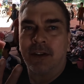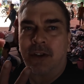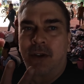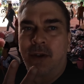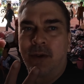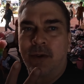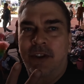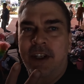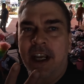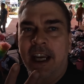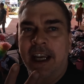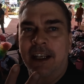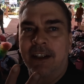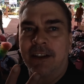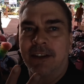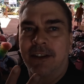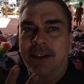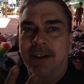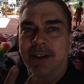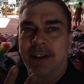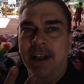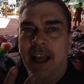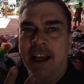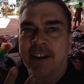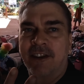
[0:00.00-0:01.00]
2
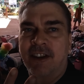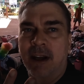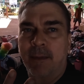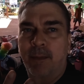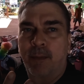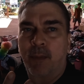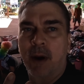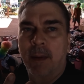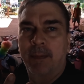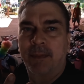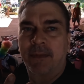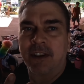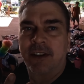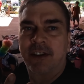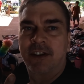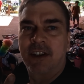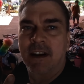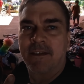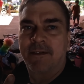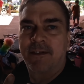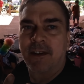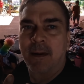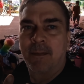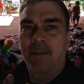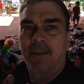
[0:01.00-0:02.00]
seconds as I prep this
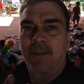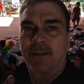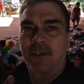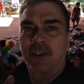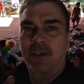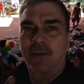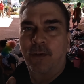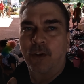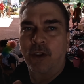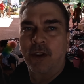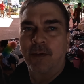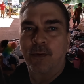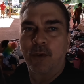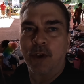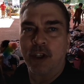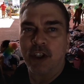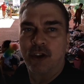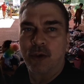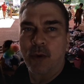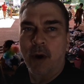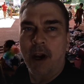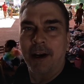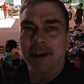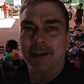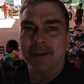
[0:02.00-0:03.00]
stuff up for the freeze
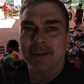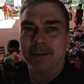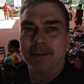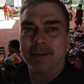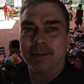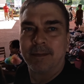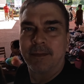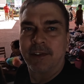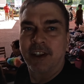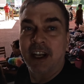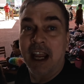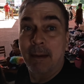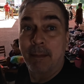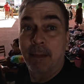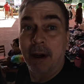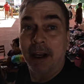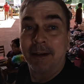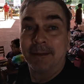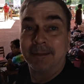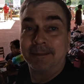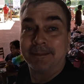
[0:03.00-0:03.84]
dryer. Stand by.